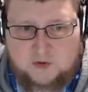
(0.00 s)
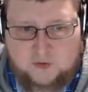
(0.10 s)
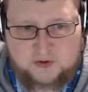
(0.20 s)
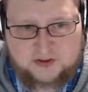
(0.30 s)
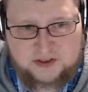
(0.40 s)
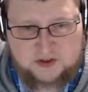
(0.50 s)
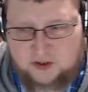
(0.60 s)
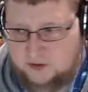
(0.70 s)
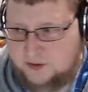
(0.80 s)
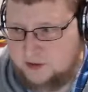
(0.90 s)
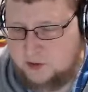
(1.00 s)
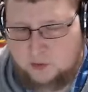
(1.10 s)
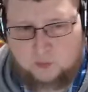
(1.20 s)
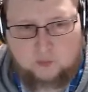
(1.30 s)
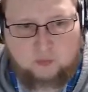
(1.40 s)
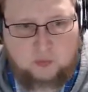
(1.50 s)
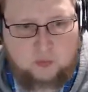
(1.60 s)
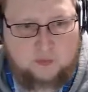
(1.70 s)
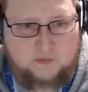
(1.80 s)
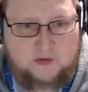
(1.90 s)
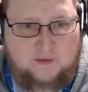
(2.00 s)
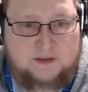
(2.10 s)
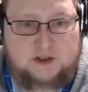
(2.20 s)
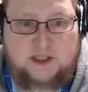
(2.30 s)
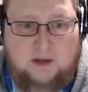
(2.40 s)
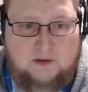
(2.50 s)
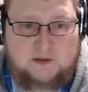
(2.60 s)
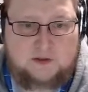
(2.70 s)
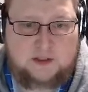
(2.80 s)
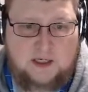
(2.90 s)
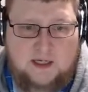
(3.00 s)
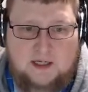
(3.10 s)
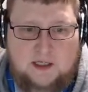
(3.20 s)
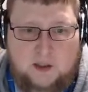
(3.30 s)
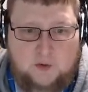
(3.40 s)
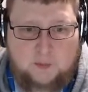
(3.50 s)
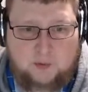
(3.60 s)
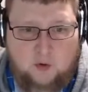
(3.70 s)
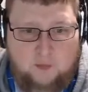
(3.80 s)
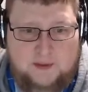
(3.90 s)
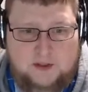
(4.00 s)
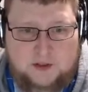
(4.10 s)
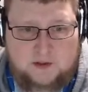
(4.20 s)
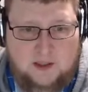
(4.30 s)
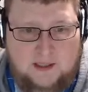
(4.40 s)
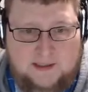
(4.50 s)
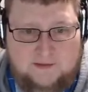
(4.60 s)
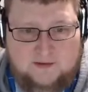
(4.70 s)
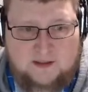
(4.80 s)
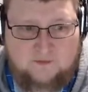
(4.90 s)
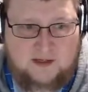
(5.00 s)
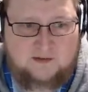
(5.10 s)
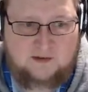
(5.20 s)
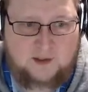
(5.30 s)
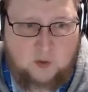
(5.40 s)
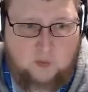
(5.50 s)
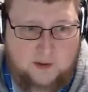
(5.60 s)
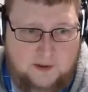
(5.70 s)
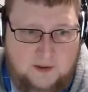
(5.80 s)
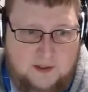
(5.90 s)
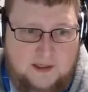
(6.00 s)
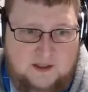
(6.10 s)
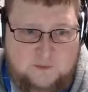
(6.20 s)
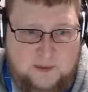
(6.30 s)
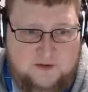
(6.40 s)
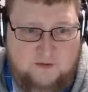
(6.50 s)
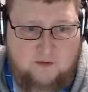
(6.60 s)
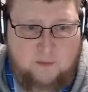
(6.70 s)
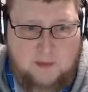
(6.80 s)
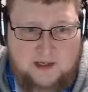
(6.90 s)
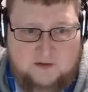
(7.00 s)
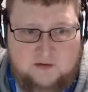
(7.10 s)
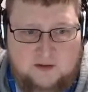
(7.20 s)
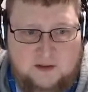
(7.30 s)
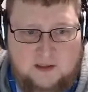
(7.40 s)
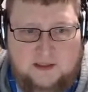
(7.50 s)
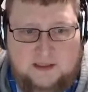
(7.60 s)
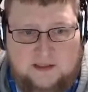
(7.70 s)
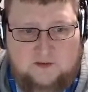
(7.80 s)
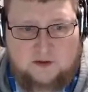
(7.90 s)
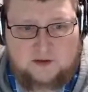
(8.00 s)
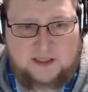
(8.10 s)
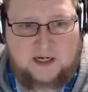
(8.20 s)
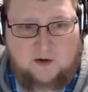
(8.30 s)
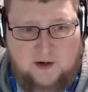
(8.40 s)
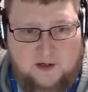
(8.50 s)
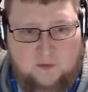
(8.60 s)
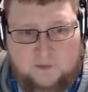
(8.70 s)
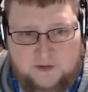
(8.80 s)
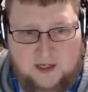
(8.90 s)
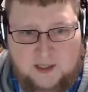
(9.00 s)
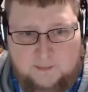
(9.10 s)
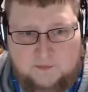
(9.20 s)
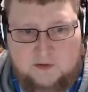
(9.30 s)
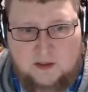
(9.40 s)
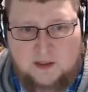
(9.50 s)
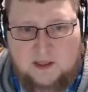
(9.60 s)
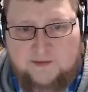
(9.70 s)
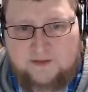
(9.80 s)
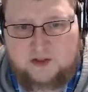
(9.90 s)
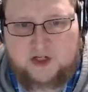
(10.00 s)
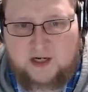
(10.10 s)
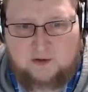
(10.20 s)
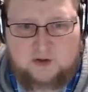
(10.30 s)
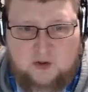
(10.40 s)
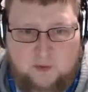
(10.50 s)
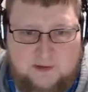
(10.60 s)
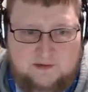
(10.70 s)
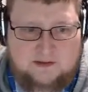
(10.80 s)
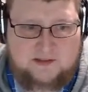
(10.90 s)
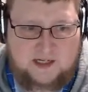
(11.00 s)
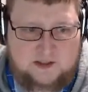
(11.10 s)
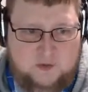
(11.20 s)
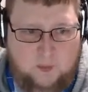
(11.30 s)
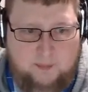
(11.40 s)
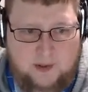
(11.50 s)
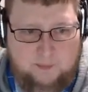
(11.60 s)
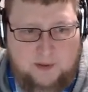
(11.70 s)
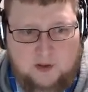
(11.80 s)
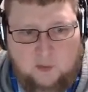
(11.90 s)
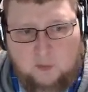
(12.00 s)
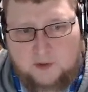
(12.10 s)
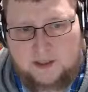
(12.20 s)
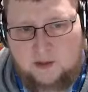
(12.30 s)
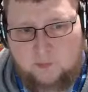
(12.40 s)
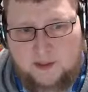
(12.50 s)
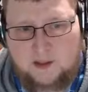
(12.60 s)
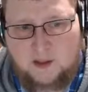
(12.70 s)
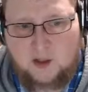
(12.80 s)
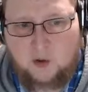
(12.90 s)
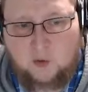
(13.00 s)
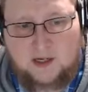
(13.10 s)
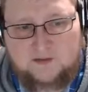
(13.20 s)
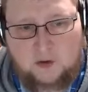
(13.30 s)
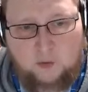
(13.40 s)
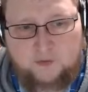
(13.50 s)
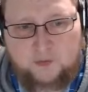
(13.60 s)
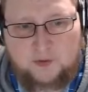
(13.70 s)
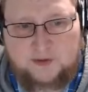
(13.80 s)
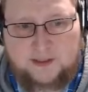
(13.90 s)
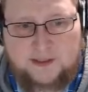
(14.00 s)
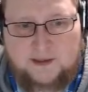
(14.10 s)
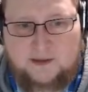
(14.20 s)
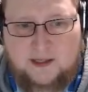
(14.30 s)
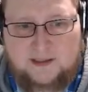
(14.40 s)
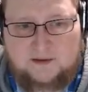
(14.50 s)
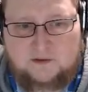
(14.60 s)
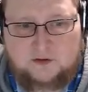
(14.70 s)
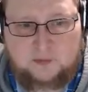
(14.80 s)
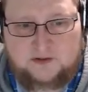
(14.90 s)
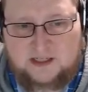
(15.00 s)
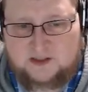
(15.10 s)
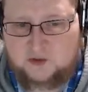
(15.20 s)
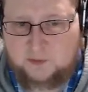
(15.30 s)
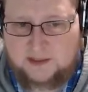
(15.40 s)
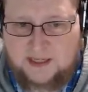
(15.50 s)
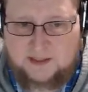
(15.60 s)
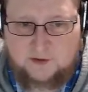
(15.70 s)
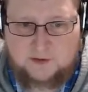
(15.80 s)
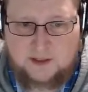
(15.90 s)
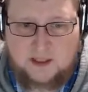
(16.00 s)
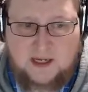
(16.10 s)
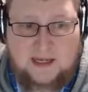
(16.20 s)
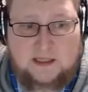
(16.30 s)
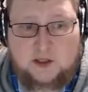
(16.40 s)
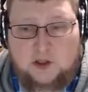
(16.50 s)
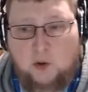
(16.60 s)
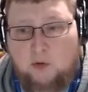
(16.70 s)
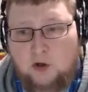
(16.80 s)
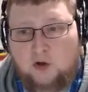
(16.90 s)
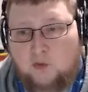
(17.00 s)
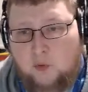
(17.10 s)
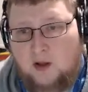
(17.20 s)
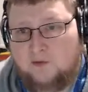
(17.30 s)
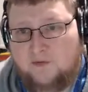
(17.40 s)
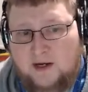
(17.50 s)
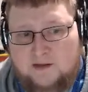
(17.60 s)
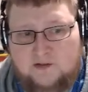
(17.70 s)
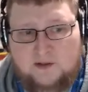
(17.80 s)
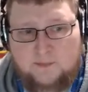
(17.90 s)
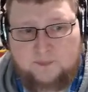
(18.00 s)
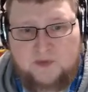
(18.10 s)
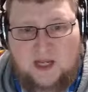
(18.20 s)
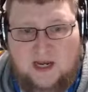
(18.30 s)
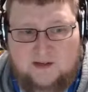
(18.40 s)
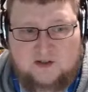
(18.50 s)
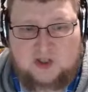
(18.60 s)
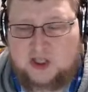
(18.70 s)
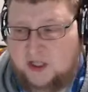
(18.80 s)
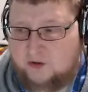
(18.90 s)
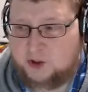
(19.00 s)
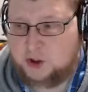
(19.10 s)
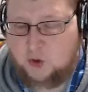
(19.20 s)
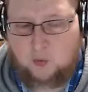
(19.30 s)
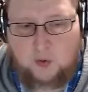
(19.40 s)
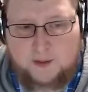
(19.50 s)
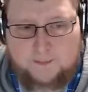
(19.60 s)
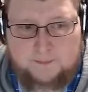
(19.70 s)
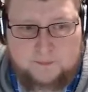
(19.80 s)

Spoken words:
Traditionally, rules of a challenge include a prohibition against defacing the coin, especially if it makes it easier to carry at all times. If the challenge coin is attached to a belt buckle or keyring, or has a hole drilled in it and it to attach to a lanyard, it no longer qualifies as a challenge coin.